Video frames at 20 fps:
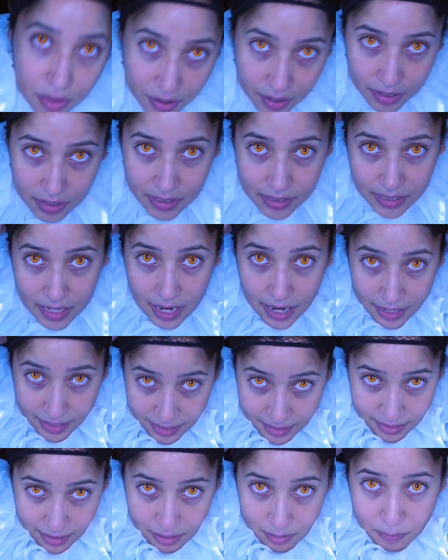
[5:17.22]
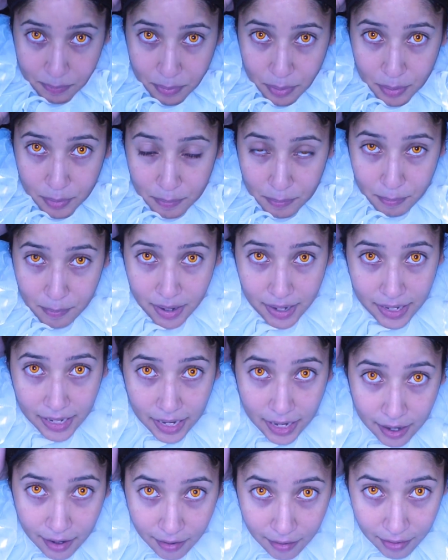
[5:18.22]
this, I did put my
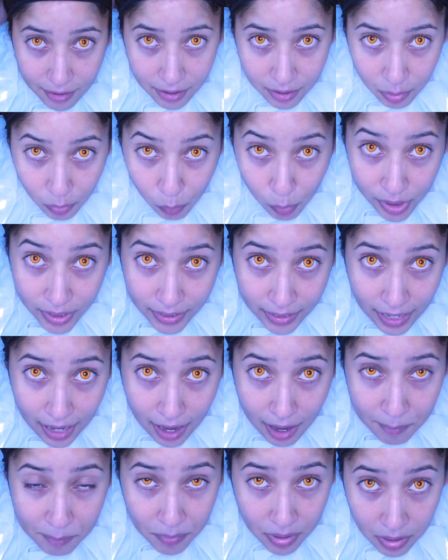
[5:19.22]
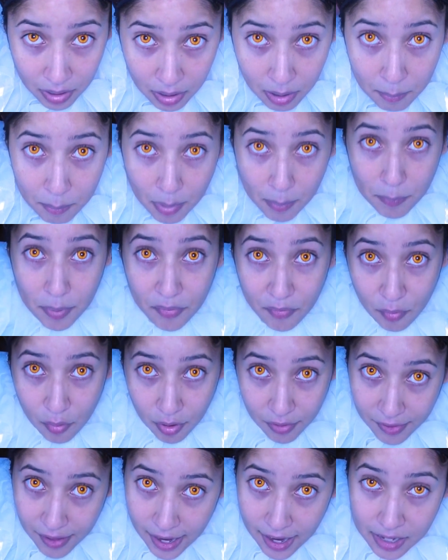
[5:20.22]
hair in a wig cap, but
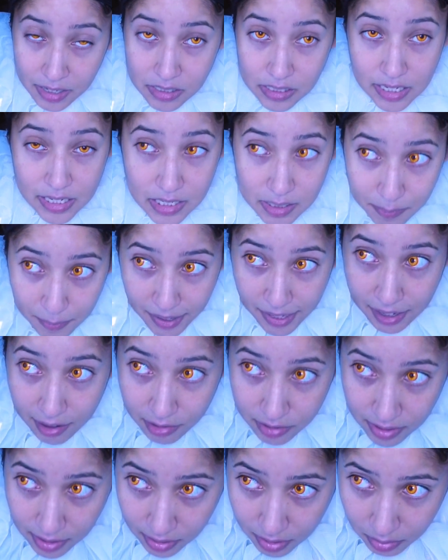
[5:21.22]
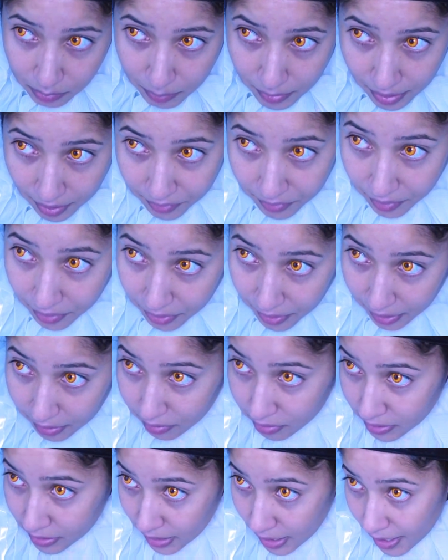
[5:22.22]
before that, since my hair is a little bit on the
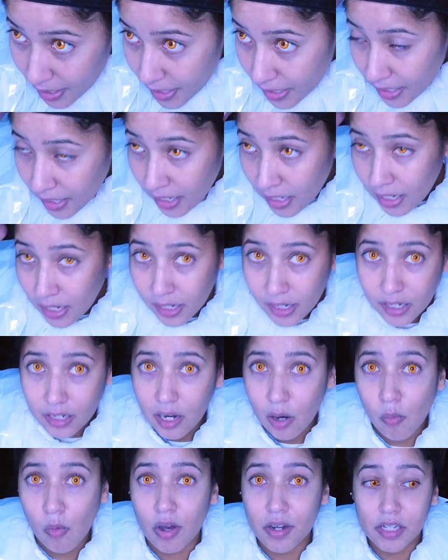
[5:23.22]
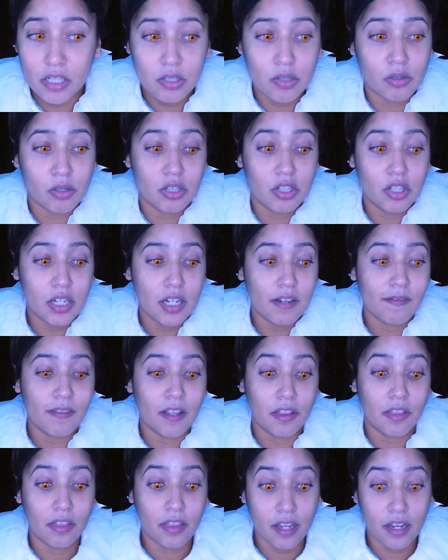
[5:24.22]
thicker side and I wanted to achieve
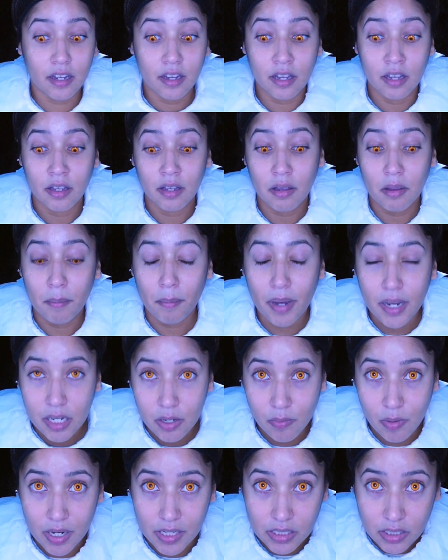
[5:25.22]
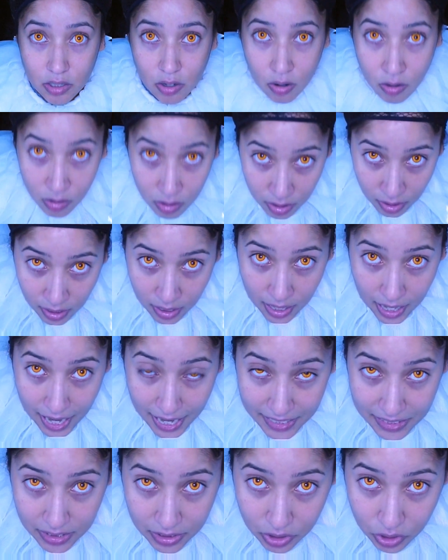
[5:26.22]
the thick Pennywise skull,
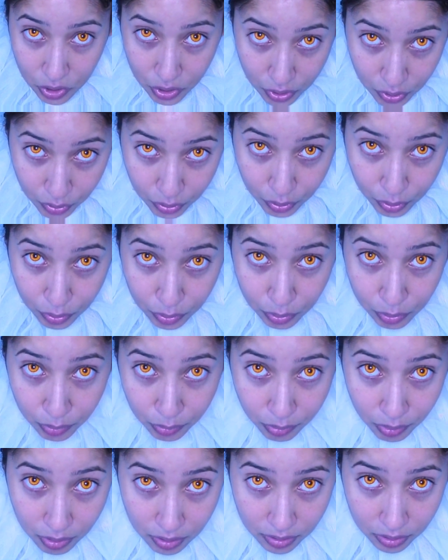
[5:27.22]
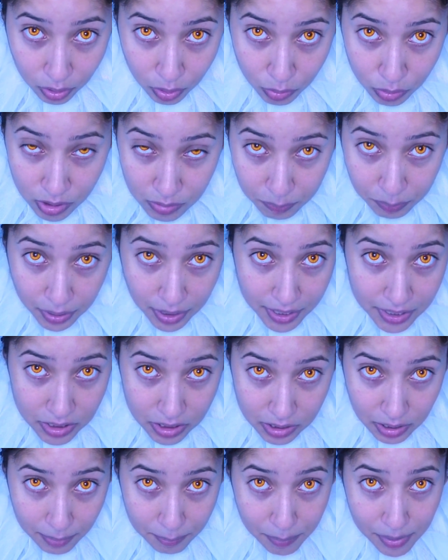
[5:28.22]
I did 2 loose
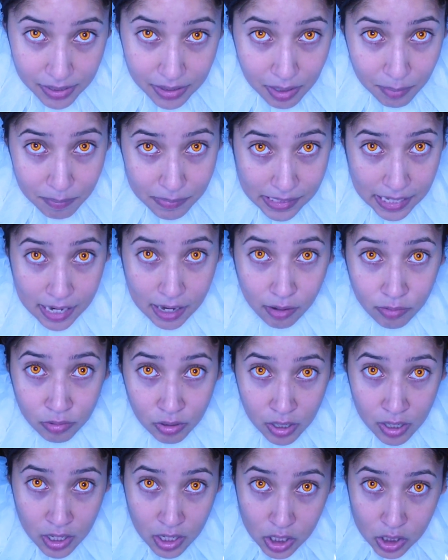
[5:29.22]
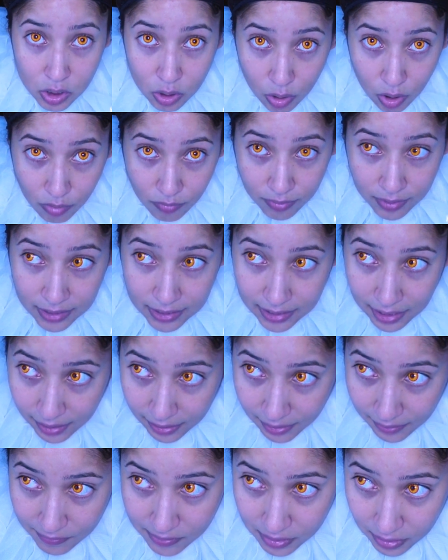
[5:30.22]
buns. I pinned them down, so hopefully
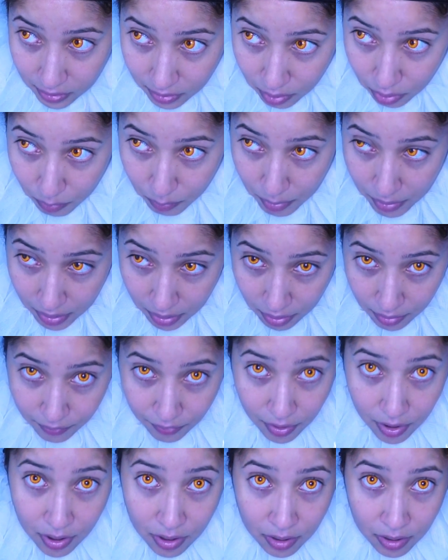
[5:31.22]
that gives a little bit of